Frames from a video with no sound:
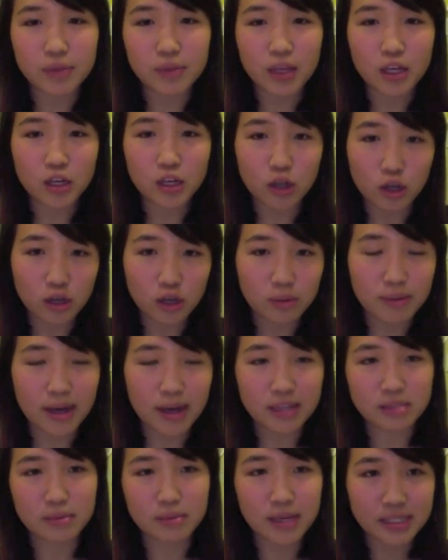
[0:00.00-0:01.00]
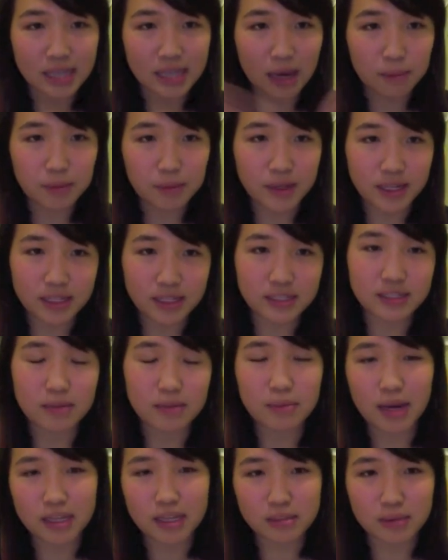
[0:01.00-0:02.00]
good, maximize happiness,
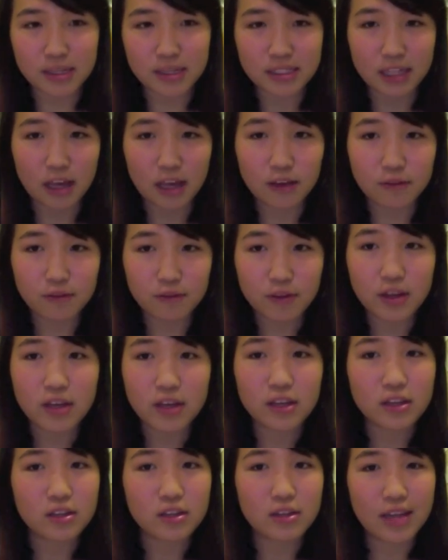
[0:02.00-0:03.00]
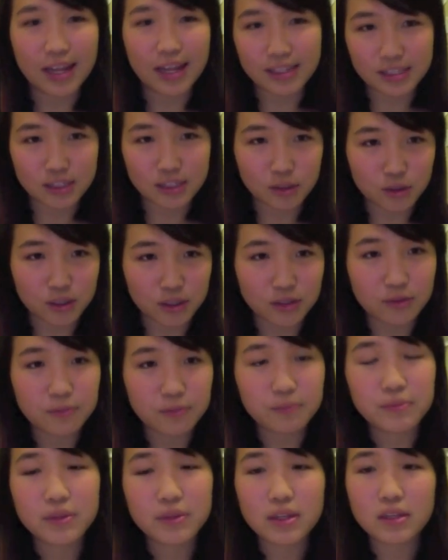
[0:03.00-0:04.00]
and maximize life. That's util.
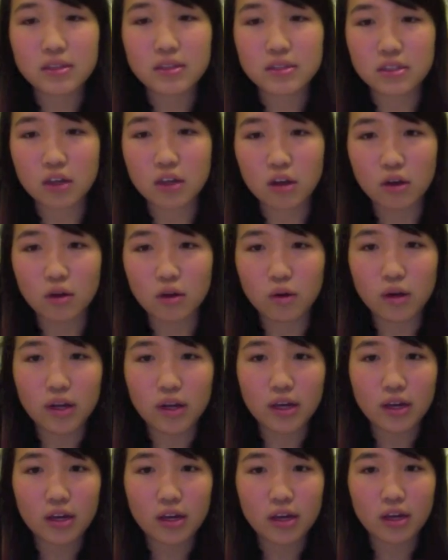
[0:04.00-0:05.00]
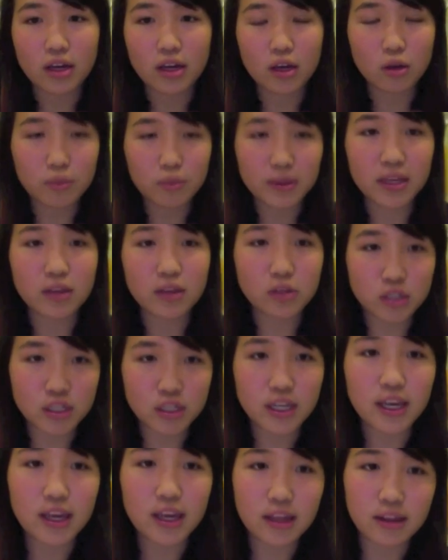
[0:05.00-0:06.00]
So it'll be
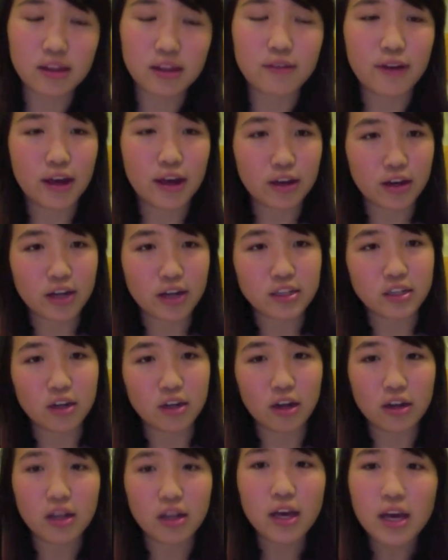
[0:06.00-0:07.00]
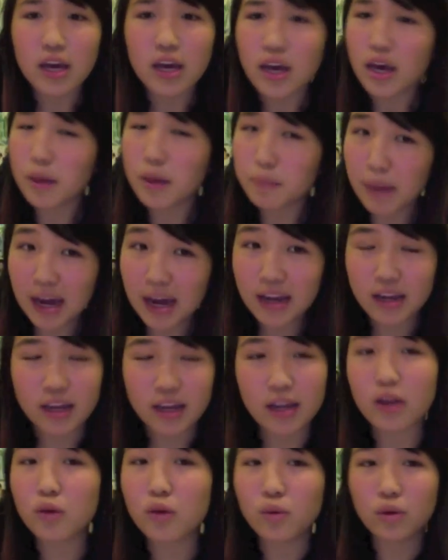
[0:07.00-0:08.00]
usually in the value criterion.
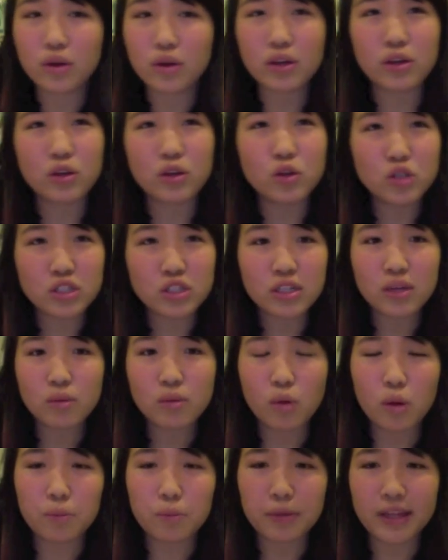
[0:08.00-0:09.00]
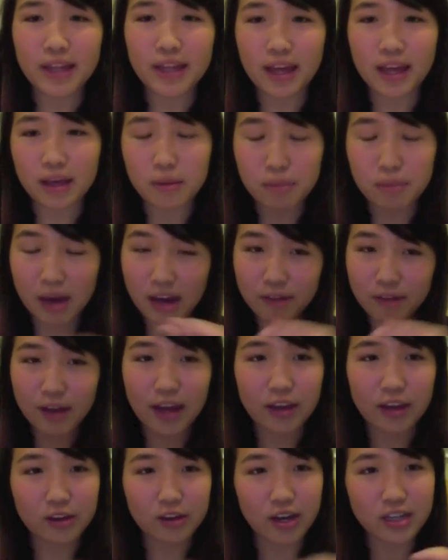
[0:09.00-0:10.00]
It usually won't be like my
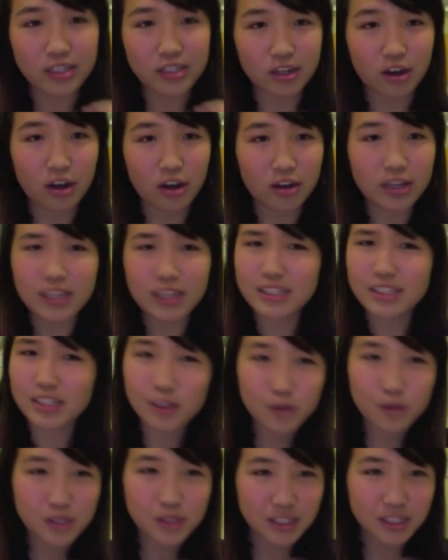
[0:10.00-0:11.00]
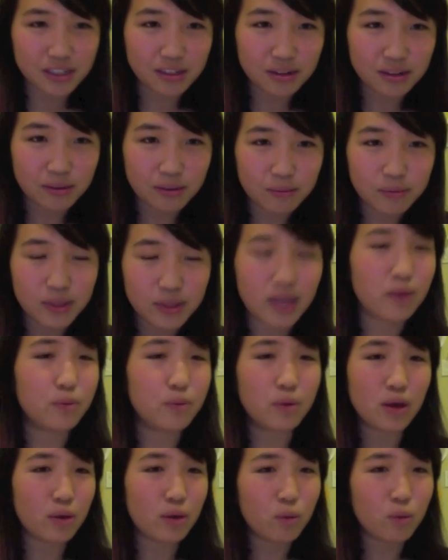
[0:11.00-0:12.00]
value criterion is util.
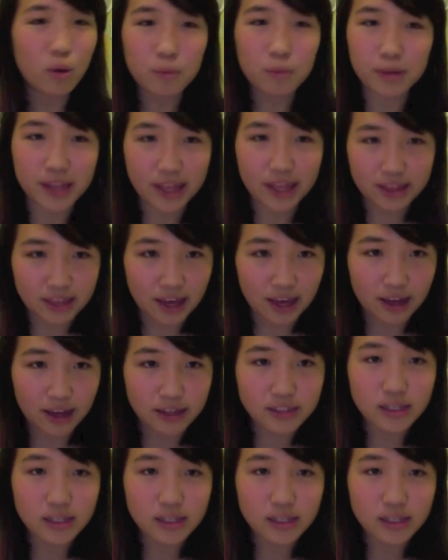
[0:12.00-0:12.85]
It won't be like that.